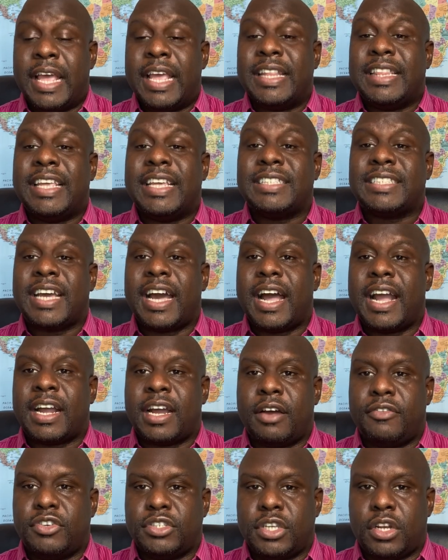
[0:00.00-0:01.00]
This guide
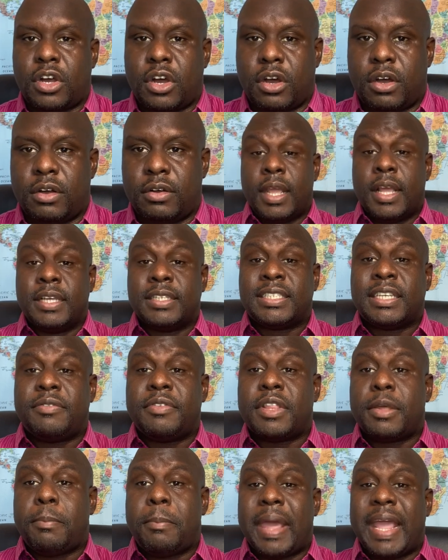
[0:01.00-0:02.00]
covers it all. Some
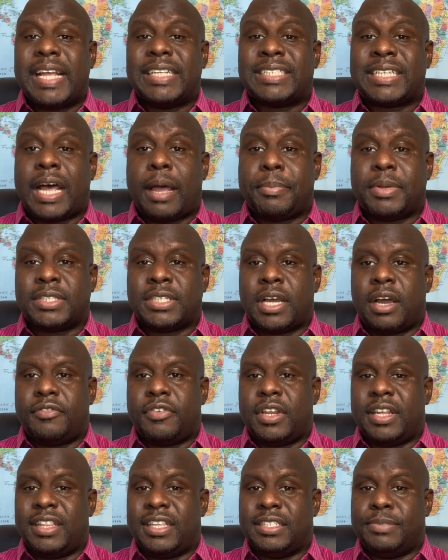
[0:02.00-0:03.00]
of the main topics
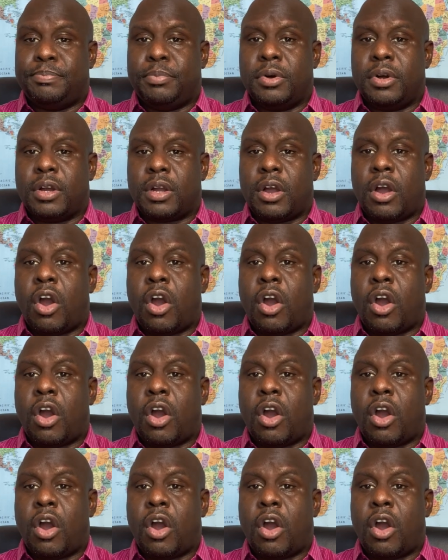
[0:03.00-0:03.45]
covered in this book